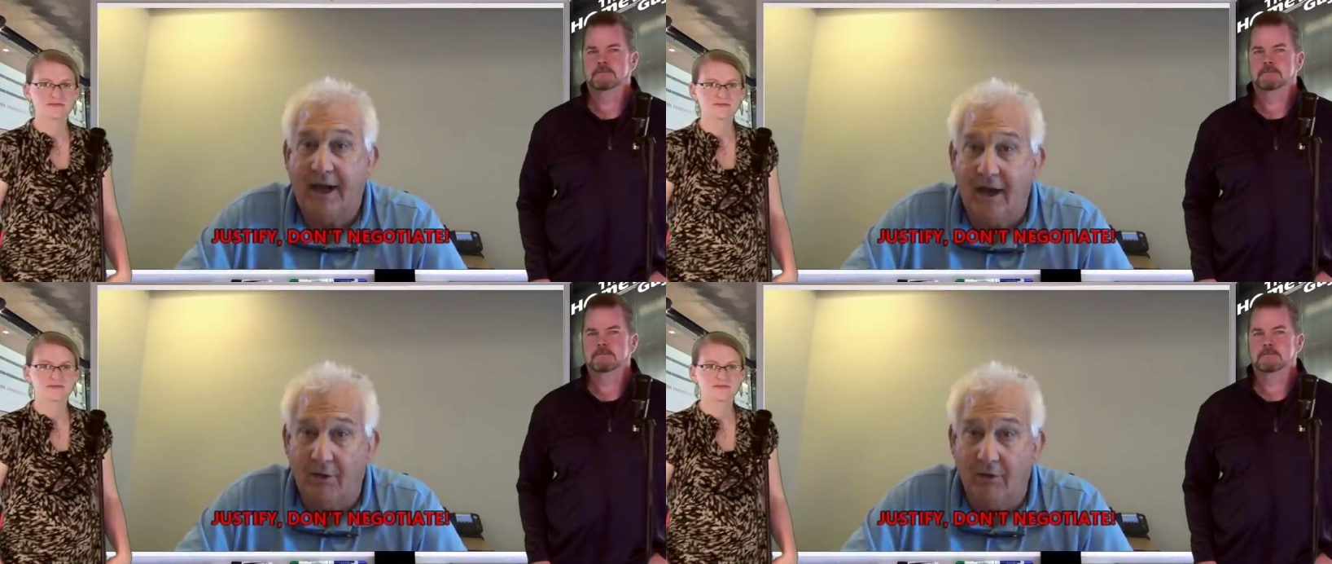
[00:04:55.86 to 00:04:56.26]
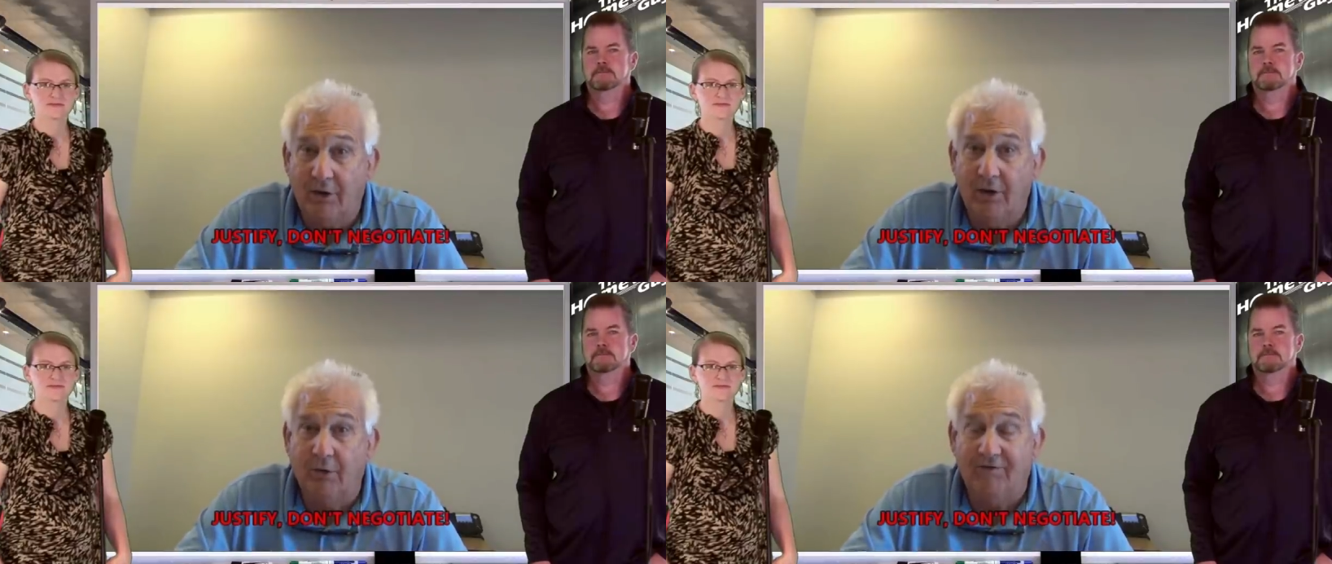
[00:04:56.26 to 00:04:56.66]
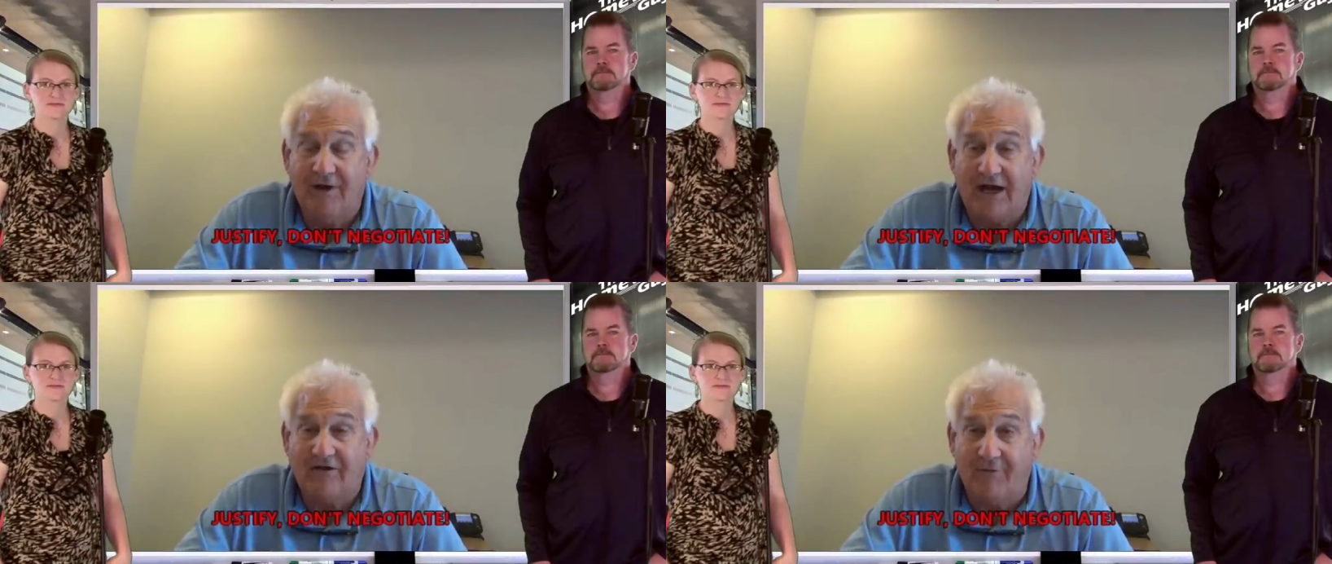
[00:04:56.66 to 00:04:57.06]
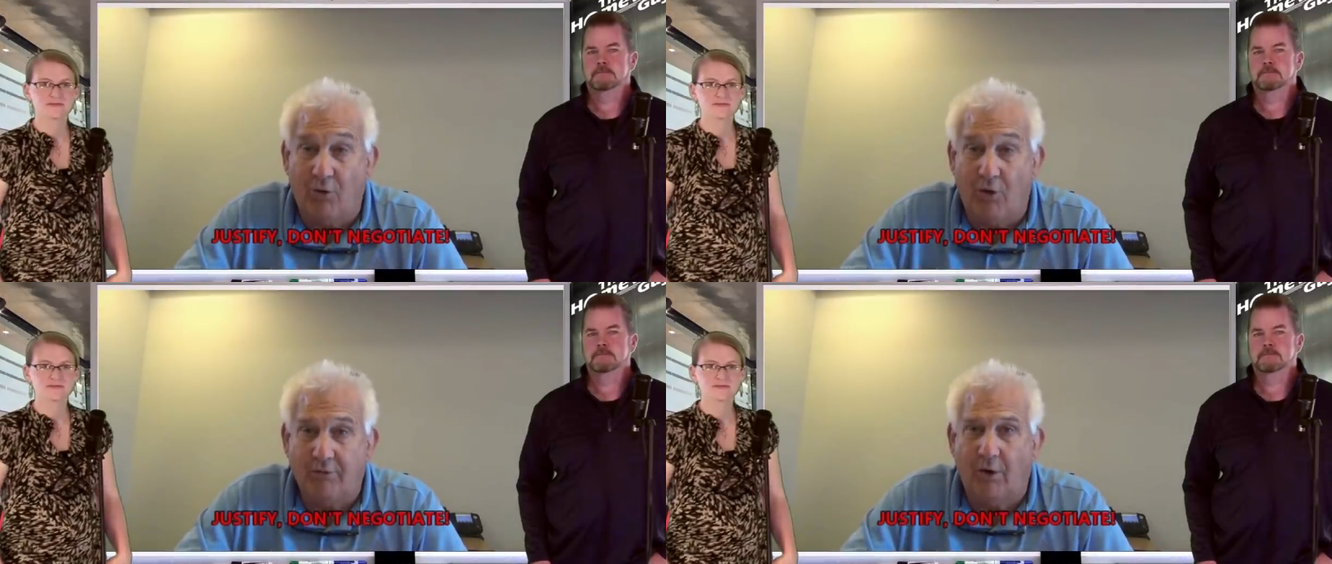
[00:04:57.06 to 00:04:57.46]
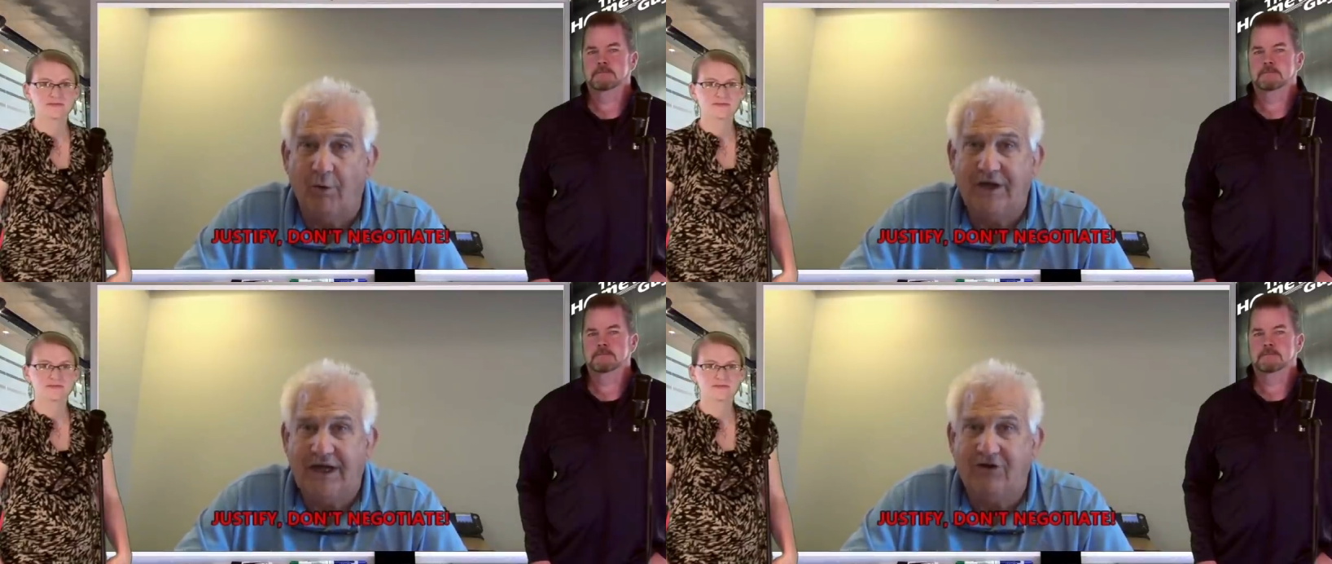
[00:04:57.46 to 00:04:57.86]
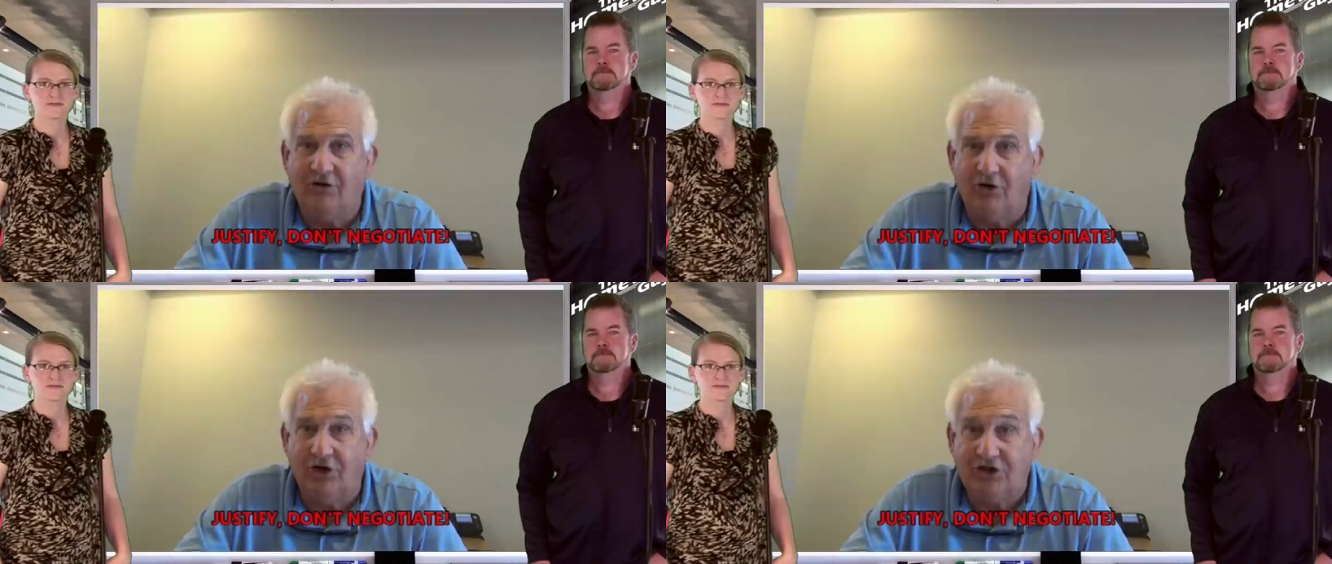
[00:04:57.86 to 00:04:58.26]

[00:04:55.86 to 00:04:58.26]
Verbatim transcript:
Speaker 1: but now we've got to the point where we need